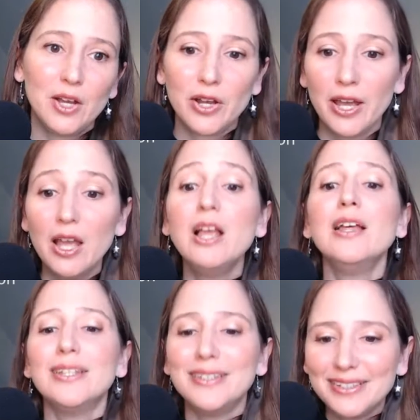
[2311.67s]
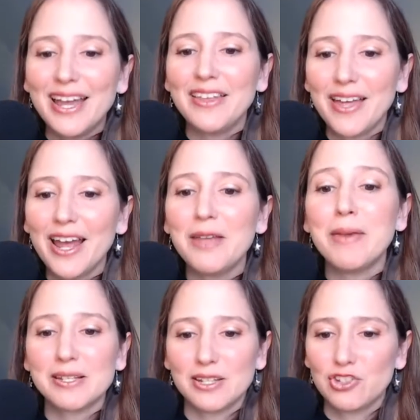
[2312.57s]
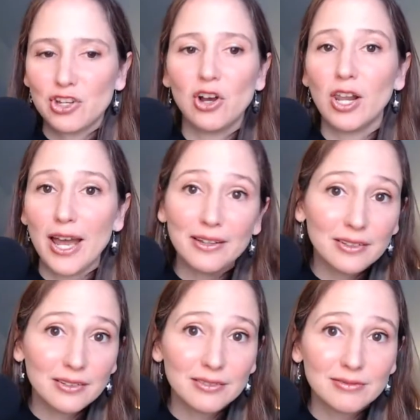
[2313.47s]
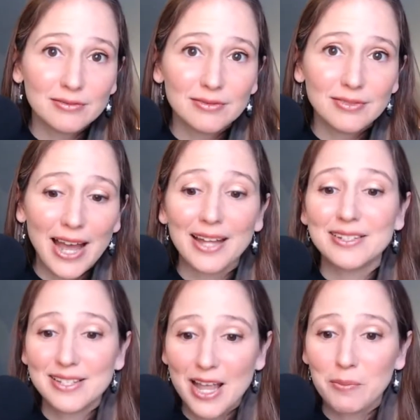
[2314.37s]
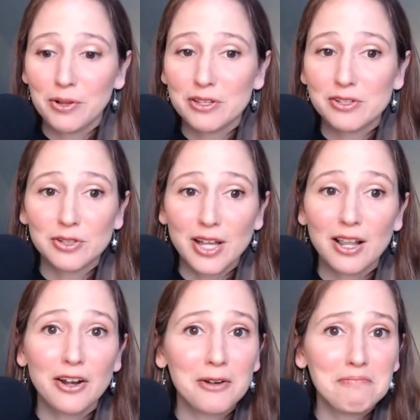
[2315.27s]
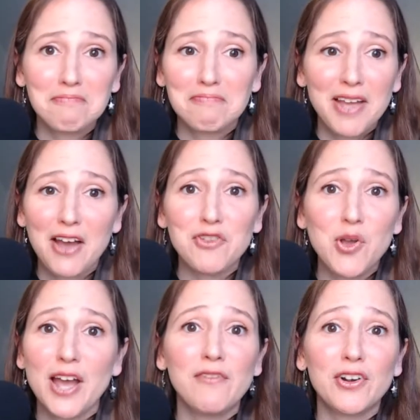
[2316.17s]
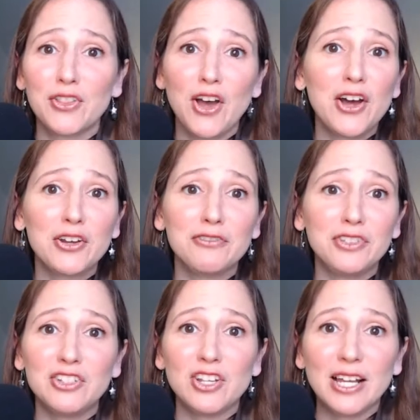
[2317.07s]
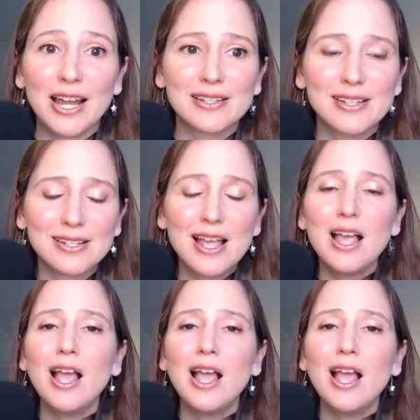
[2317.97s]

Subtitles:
Okay? The day that I messaged Colette at Staples to tell her, have you ever thought of teaching classes?